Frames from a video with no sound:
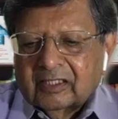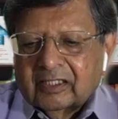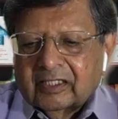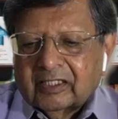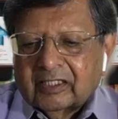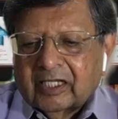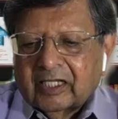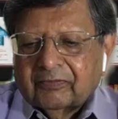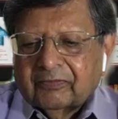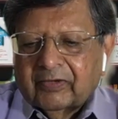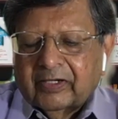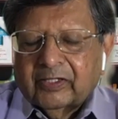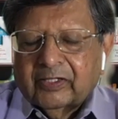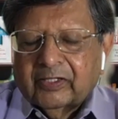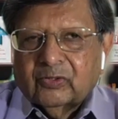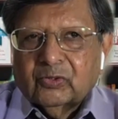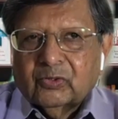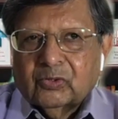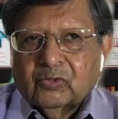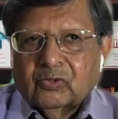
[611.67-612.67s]
And I
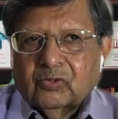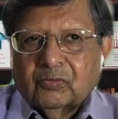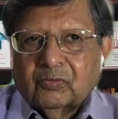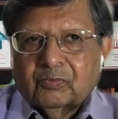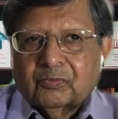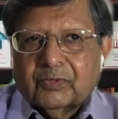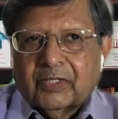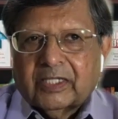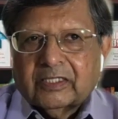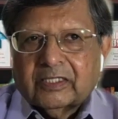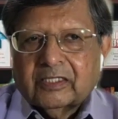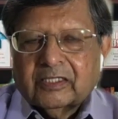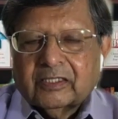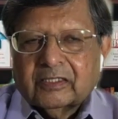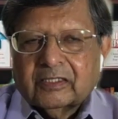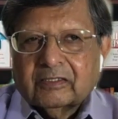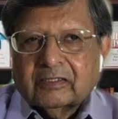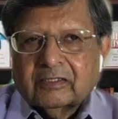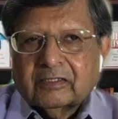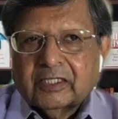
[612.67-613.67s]
find two
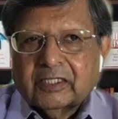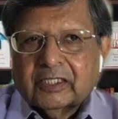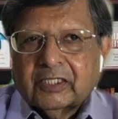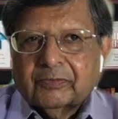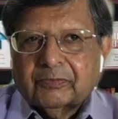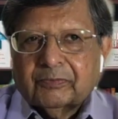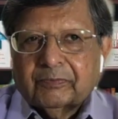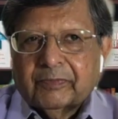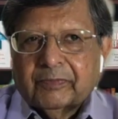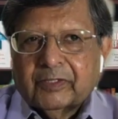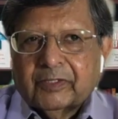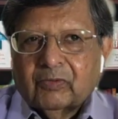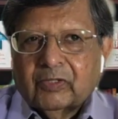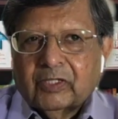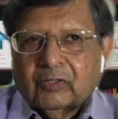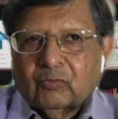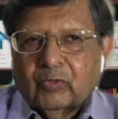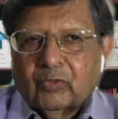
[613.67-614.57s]
processes that keeps me going.